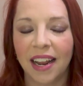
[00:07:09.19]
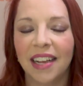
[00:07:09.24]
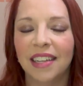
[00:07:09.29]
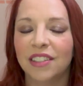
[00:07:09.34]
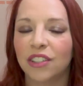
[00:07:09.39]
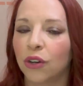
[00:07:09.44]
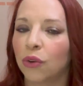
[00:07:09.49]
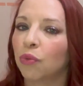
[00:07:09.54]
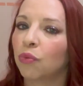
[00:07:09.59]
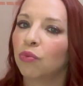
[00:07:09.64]
It's
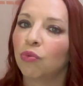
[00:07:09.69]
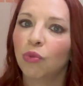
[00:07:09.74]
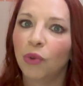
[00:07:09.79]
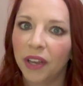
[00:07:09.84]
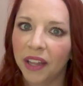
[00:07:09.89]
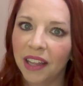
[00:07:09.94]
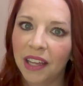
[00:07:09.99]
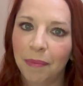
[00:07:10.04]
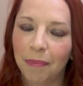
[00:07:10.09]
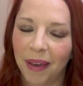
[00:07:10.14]
a
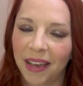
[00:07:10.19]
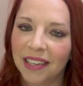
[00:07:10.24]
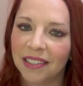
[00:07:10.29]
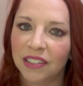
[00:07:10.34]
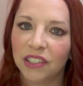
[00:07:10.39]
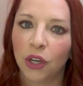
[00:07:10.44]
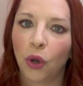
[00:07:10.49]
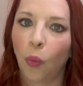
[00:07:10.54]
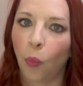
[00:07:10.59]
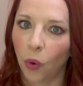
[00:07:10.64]
really
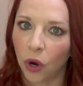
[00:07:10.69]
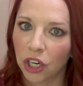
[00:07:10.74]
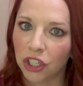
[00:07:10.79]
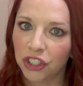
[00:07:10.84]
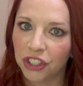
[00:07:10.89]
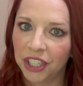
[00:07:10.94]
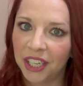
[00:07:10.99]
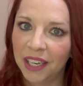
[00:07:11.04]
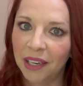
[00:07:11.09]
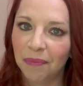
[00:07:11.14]
basic
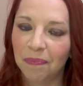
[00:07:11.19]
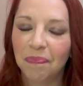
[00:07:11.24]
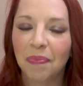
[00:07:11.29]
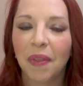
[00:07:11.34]
worksheet,